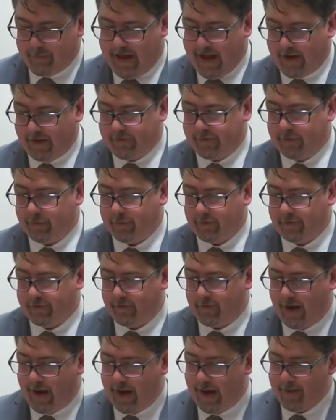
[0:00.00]
back to
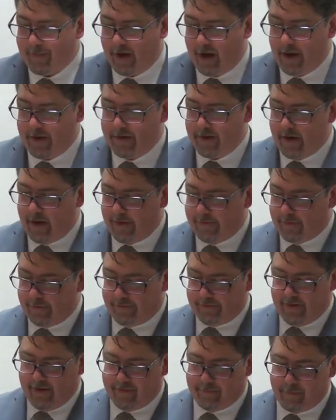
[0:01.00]
describe another
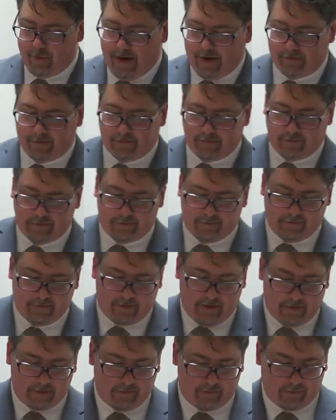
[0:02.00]
set of practices
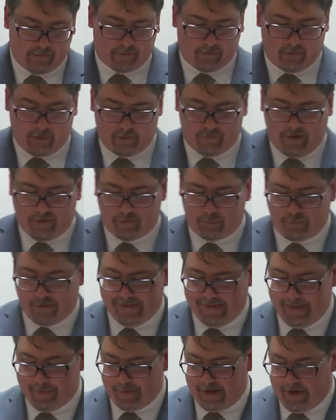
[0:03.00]
intended to serve as
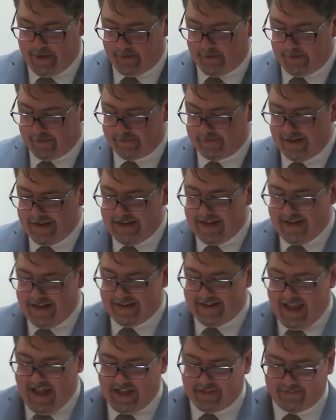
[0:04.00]
preliminaries
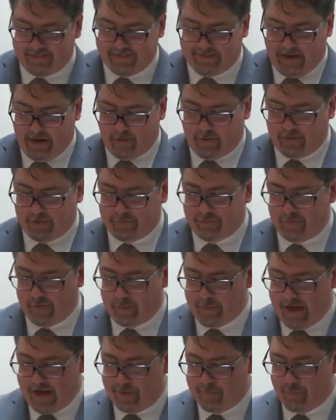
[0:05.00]
and ancillaries for the
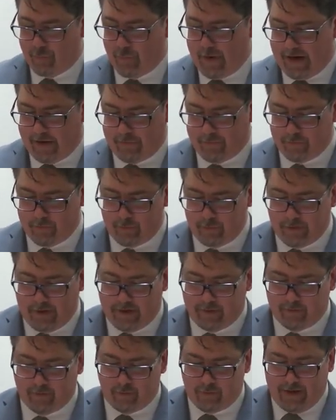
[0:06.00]
main breakthrough
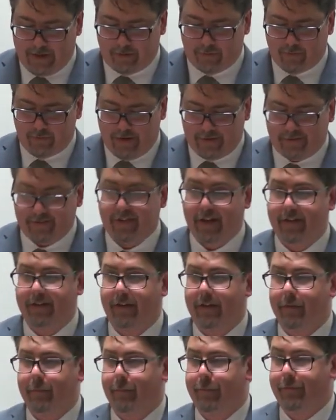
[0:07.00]
and direct
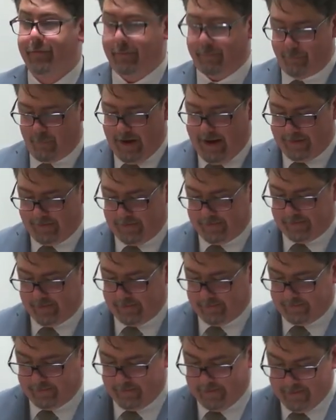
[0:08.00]
transcendent
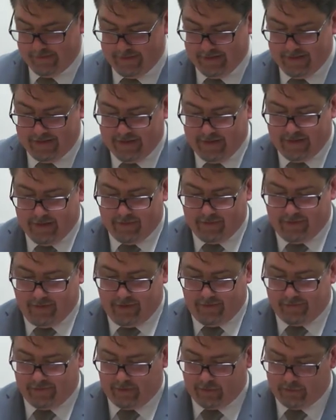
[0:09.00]
practices.
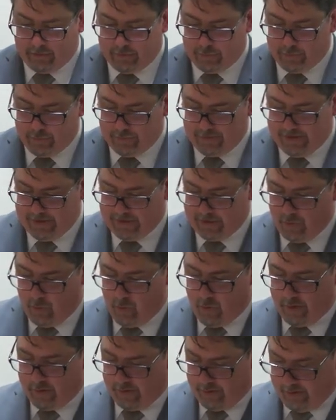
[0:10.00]
These include, in
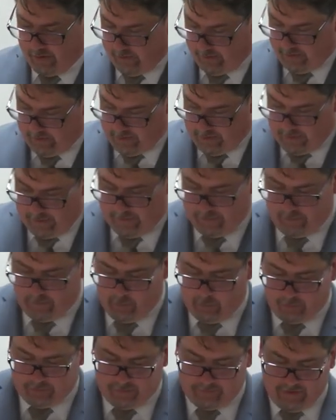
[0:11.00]
order, the
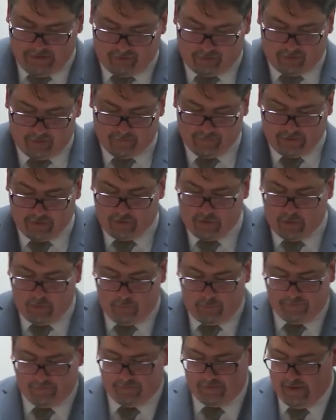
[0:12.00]
cultivation of an
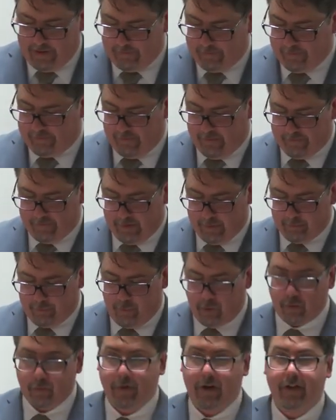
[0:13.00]
acute sense of the
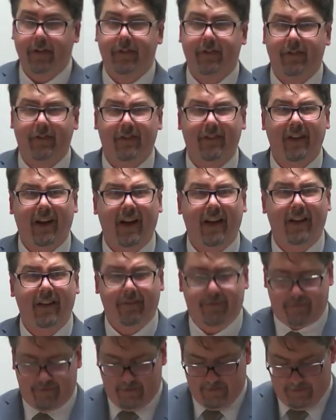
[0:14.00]
impermanence of
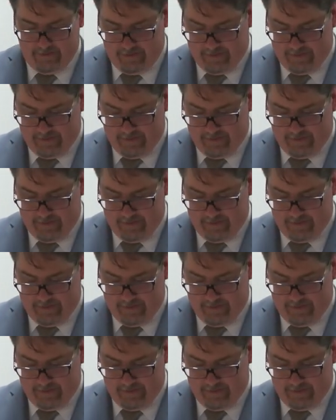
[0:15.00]
life,